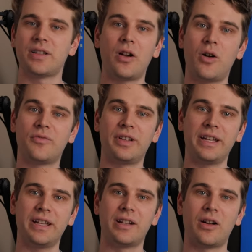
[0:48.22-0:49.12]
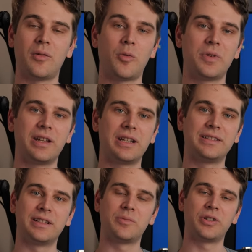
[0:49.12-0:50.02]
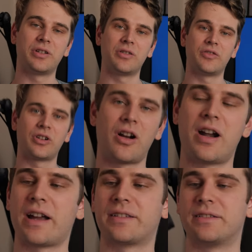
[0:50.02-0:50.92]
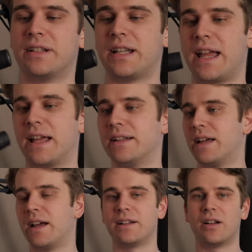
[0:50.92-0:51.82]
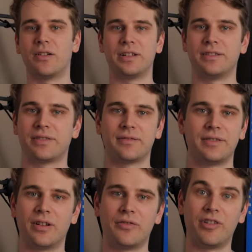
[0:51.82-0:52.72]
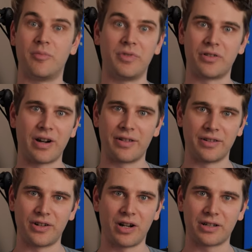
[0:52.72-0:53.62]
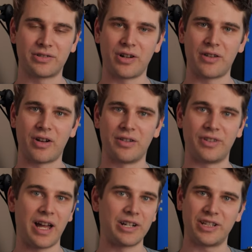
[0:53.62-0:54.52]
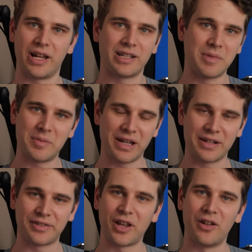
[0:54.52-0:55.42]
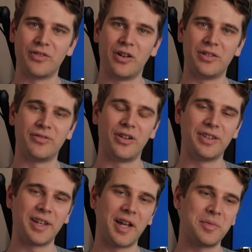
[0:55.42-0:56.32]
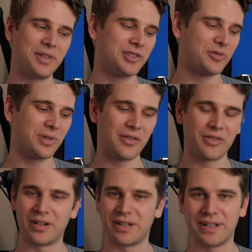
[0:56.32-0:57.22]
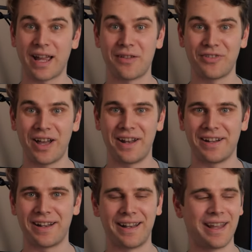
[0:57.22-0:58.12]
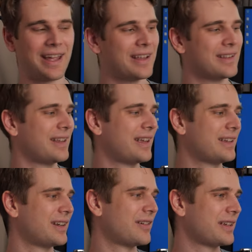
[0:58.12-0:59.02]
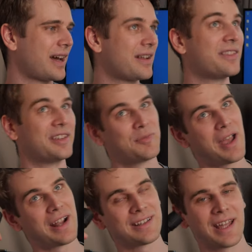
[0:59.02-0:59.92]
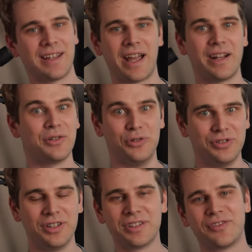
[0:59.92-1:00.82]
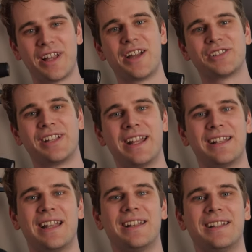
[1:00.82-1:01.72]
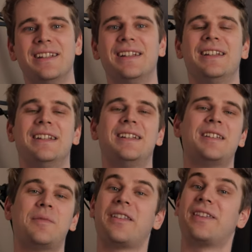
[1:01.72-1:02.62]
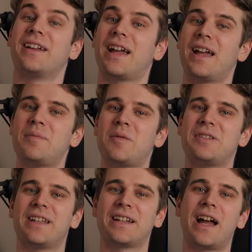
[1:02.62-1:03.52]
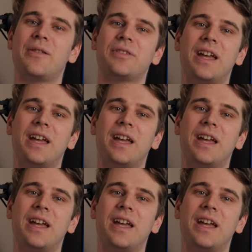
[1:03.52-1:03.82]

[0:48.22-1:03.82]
So hopefully, you know, I'm hoping that he's in a pretty horrific car accident and, you know, he's, you know, fumbling around in the dark to try to find a flashlight to maybe get his cell phone to phone the ambulance or whatever, and he can't find it. And, you know, he kind of thinks back to that night and who took the flashlight, and then you might think, hey, maybe it's that guy with